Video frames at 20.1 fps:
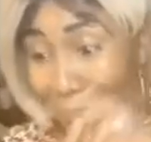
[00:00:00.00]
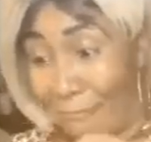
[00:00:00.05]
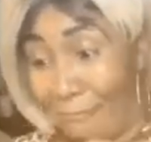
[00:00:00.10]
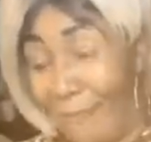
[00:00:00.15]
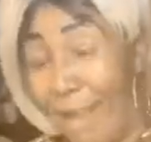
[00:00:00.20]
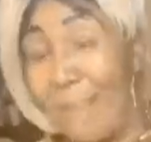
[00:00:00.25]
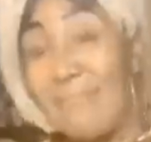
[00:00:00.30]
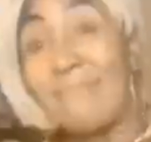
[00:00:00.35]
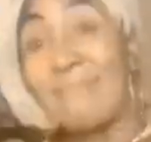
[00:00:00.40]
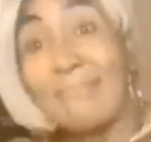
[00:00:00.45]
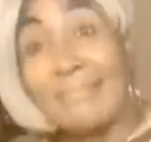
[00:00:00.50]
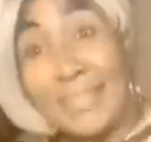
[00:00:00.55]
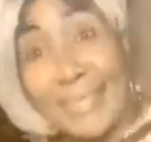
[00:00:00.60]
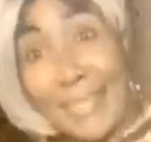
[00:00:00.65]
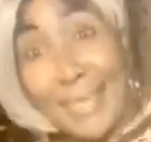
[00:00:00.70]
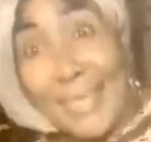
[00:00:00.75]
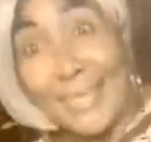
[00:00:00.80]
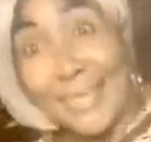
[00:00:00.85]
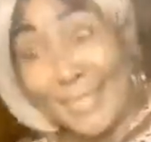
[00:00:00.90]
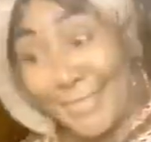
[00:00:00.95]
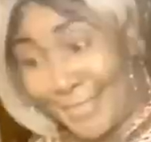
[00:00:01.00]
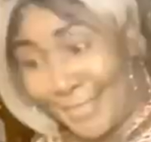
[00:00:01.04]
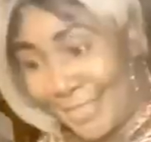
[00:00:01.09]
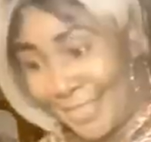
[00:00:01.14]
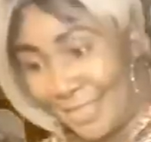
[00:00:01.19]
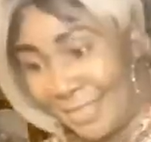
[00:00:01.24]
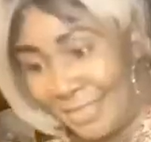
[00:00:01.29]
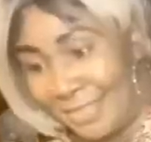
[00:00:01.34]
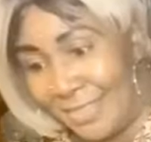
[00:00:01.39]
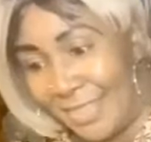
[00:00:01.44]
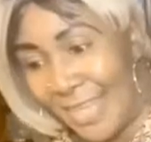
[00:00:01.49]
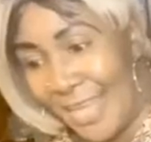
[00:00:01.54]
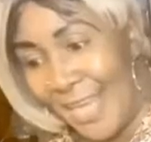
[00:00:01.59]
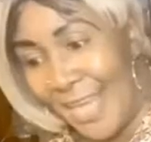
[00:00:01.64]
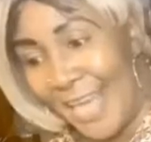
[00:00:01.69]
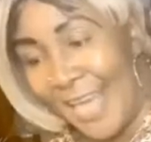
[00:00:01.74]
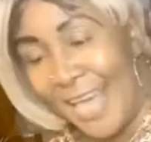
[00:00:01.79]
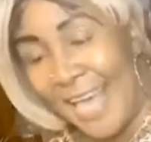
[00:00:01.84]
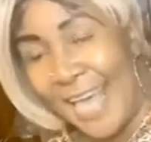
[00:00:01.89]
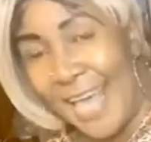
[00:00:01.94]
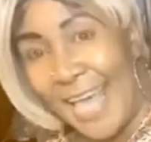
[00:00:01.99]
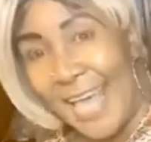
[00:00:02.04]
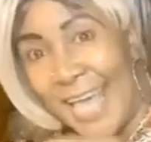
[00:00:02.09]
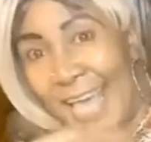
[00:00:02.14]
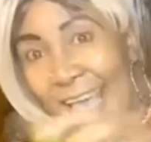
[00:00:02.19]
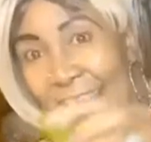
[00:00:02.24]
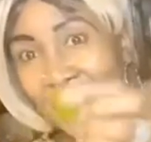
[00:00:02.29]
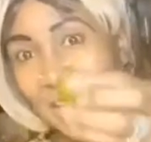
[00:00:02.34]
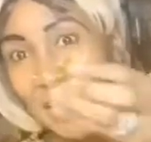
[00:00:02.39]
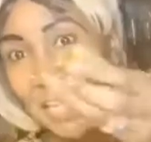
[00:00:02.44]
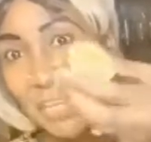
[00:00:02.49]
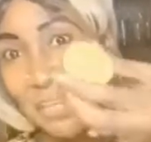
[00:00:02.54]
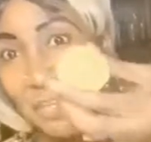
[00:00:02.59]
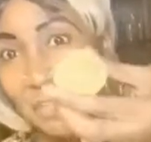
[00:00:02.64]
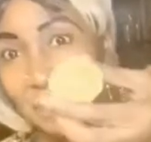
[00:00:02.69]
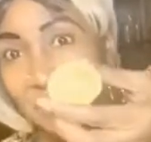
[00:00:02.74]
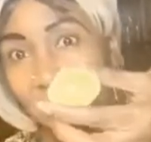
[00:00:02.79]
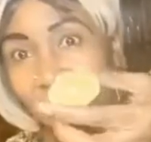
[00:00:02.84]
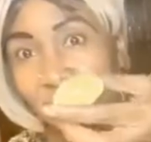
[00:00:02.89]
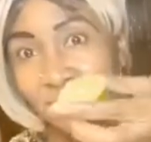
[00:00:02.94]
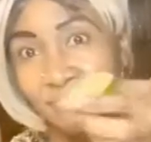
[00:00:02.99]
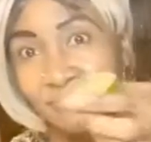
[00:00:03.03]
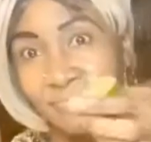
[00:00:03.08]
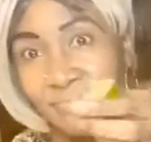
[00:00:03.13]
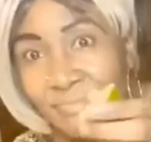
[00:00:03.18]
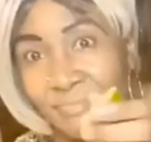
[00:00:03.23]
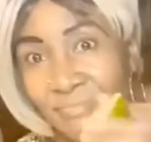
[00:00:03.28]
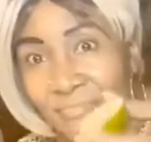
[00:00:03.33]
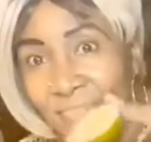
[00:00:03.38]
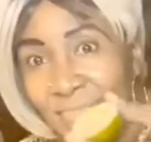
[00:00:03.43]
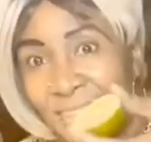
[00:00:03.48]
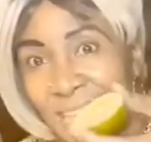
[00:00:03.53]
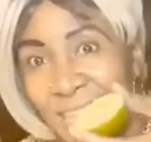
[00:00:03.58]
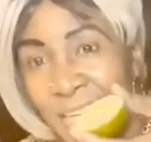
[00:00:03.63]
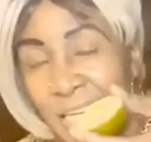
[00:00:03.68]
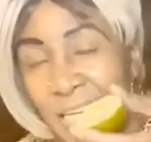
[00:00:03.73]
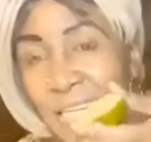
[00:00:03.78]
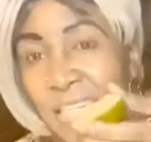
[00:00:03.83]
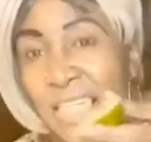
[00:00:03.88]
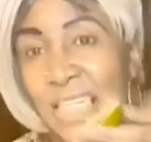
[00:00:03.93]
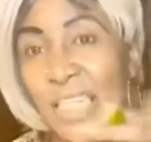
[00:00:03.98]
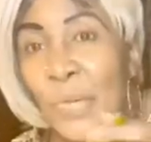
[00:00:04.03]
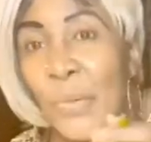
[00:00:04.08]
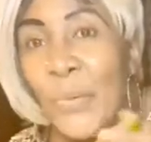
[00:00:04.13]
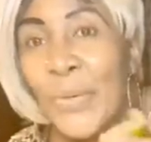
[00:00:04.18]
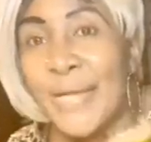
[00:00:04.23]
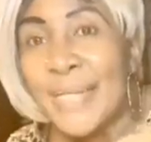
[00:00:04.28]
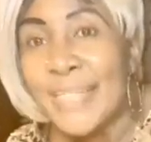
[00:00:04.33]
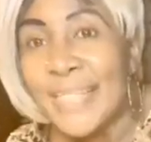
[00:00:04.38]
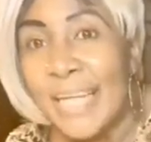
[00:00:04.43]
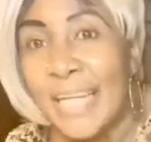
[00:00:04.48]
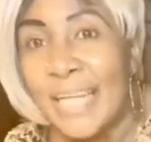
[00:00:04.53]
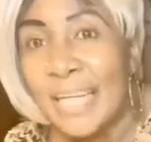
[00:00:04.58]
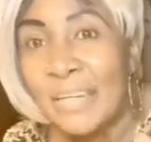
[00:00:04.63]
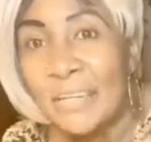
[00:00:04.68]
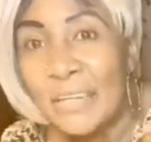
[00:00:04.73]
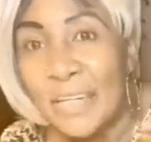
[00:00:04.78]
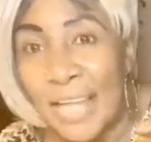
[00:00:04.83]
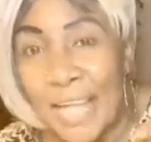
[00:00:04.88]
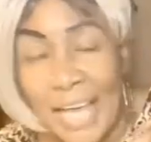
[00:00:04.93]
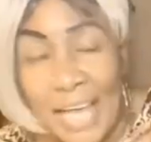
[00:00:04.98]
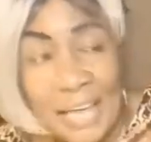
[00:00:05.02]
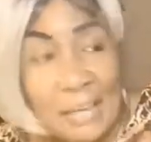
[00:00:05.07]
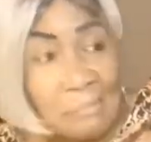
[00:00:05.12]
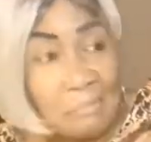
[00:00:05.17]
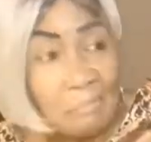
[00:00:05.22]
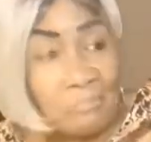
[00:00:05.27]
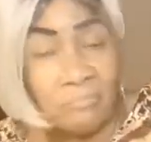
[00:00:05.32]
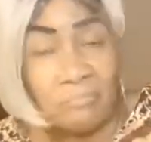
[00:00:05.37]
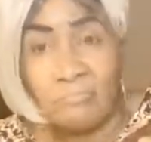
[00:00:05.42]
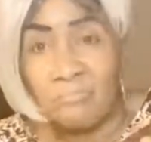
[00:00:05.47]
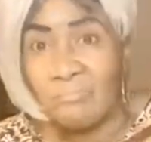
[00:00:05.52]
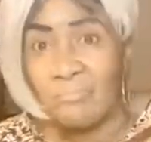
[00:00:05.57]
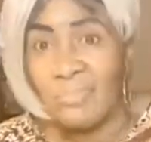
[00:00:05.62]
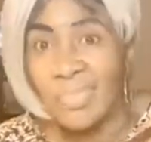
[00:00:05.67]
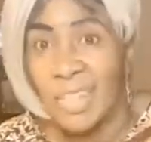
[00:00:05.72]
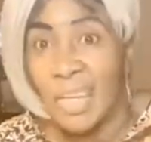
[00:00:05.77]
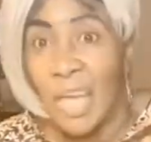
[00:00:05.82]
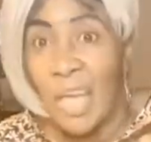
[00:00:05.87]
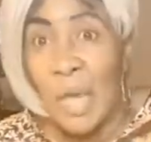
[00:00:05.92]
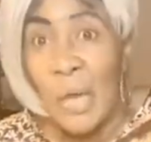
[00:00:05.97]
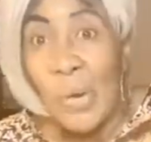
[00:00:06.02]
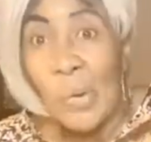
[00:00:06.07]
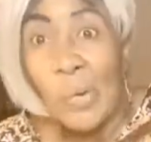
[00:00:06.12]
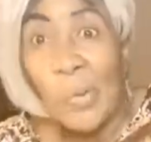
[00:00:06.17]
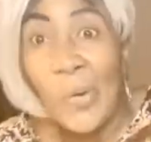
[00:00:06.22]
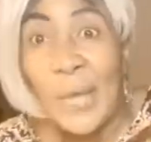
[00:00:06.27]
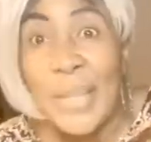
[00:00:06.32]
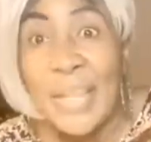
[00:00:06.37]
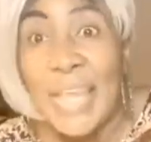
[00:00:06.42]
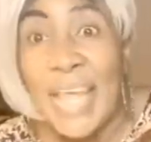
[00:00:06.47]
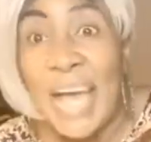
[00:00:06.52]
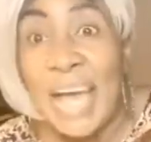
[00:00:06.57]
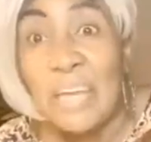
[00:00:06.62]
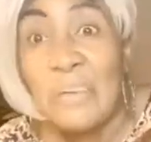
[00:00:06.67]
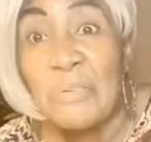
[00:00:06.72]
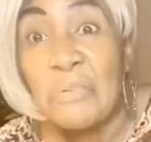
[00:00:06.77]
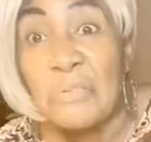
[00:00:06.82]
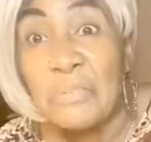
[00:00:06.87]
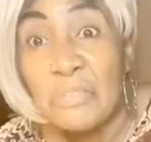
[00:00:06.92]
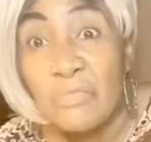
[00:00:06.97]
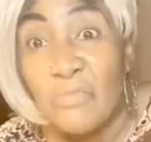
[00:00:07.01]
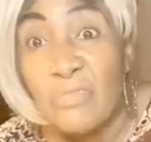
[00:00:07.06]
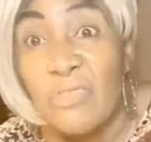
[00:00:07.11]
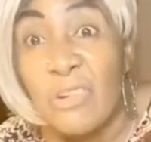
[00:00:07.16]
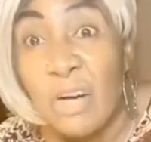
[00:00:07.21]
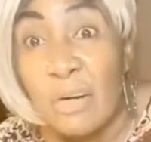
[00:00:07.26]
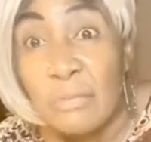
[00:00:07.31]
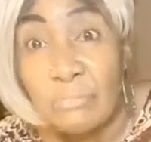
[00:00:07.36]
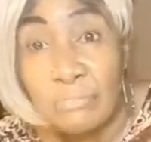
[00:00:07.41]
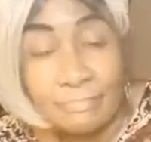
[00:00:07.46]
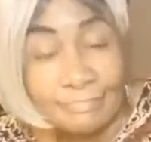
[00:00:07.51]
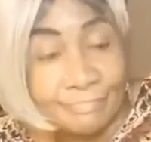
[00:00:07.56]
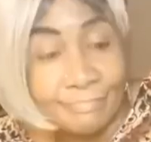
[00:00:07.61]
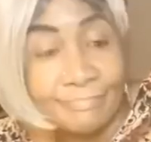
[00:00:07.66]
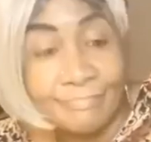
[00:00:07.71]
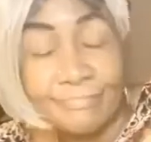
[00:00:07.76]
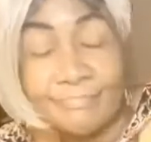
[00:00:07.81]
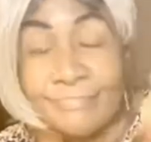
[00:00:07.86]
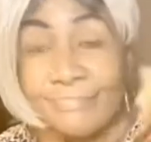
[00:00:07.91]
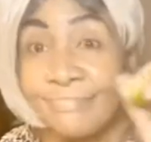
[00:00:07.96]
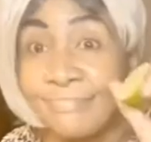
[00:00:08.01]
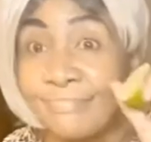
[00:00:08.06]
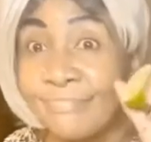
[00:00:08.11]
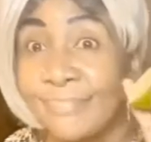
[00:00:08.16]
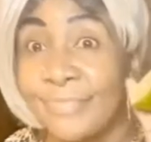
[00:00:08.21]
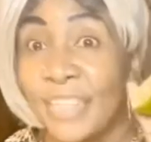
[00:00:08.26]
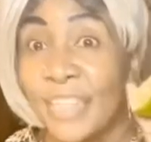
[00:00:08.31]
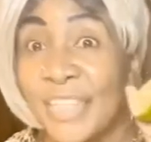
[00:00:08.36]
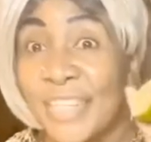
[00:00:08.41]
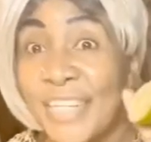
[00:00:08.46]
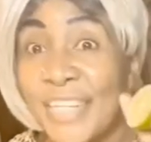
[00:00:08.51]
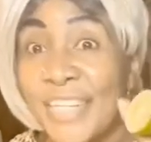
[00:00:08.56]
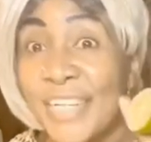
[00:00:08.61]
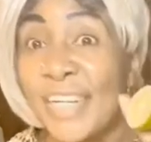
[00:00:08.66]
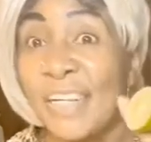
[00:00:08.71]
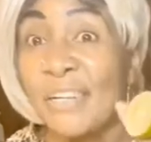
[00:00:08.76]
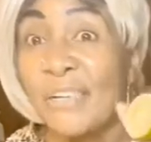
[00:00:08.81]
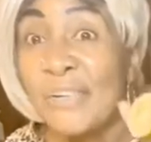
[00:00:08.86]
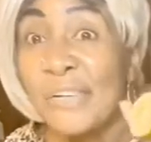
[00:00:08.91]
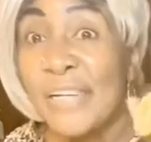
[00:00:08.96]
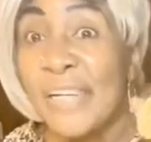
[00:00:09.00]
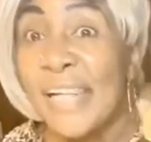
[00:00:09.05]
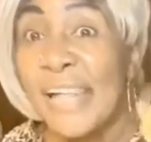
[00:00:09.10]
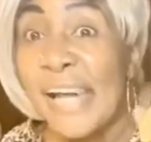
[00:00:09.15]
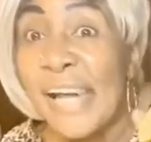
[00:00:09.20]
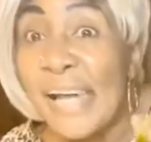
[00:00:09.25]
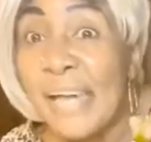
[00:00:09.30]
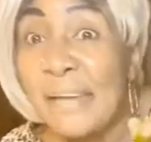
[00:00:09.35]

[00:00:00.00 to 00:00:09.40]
Yes. And you know, you squeeze a little lime. When you use rum, you need little lime.